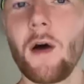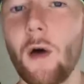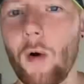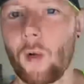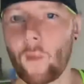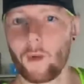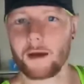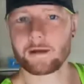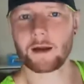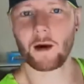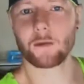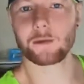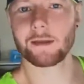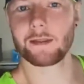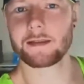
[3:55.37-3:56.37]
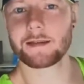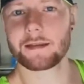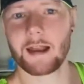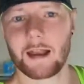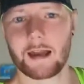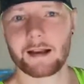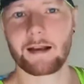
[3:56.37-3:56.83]
always holding the
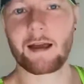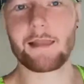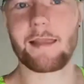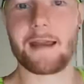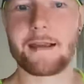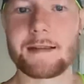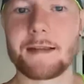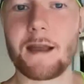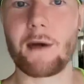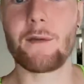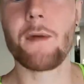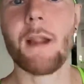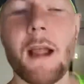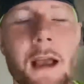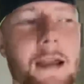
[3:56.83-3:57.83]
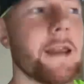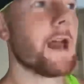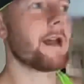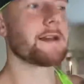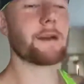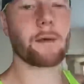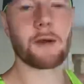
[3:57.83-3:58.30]
stick like this. So
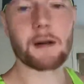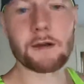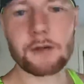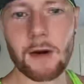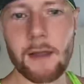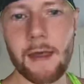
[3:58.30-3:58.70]
yeah, so we're going to try